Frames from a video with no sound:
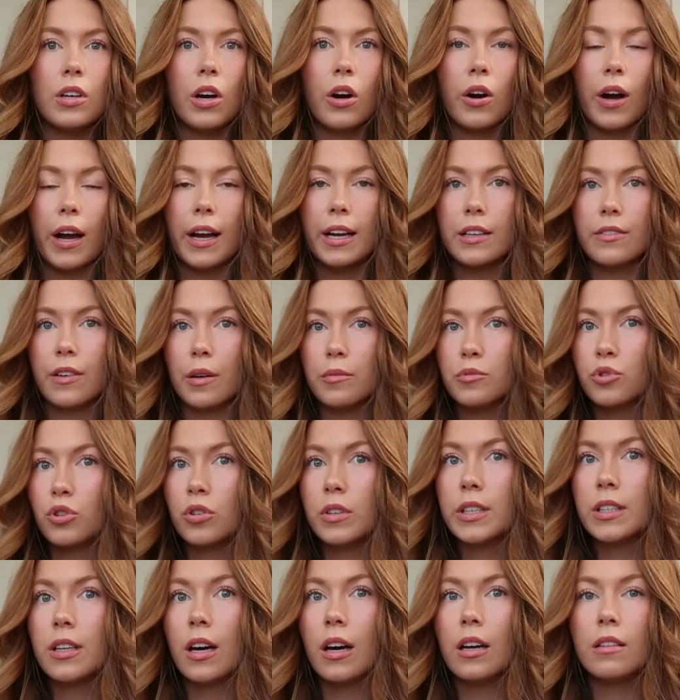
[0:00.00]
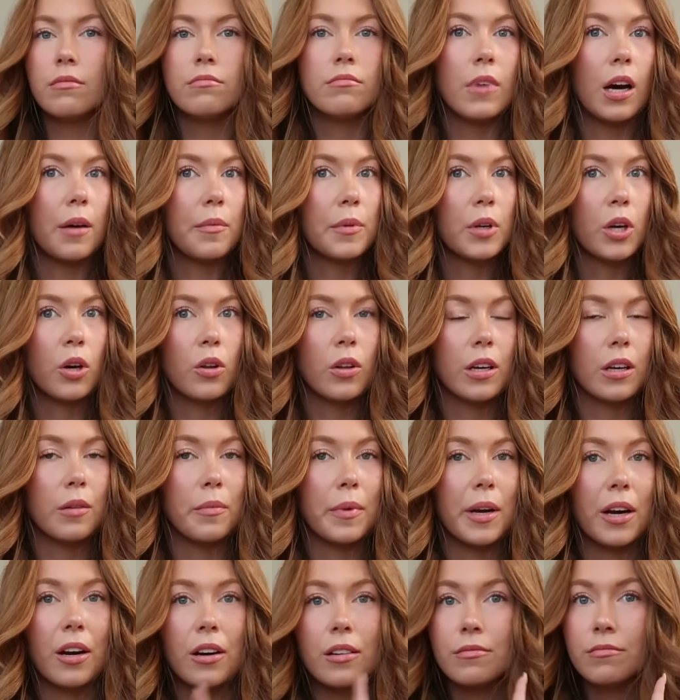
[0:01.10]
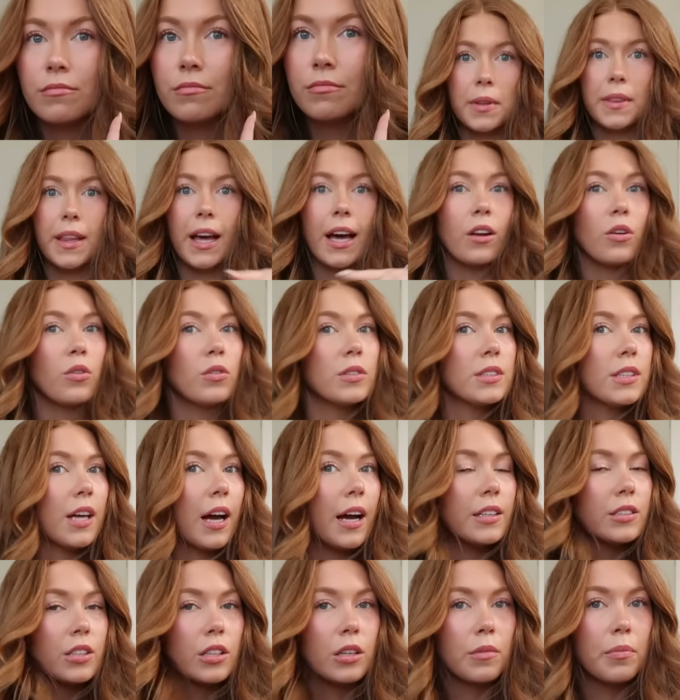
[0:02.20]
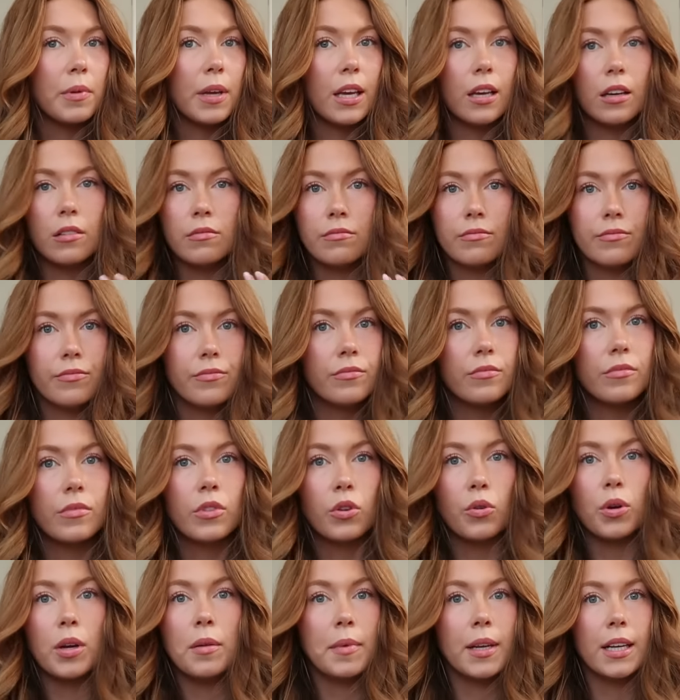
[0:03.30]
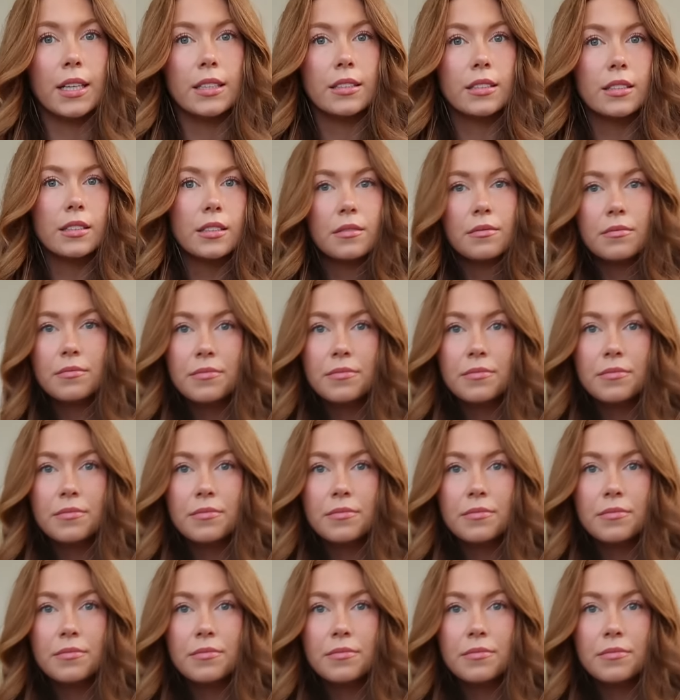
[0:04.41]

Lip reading: Okay, if I'm truly done, I'm gonna go look in a mirror. But that whole side took me 3 minutes.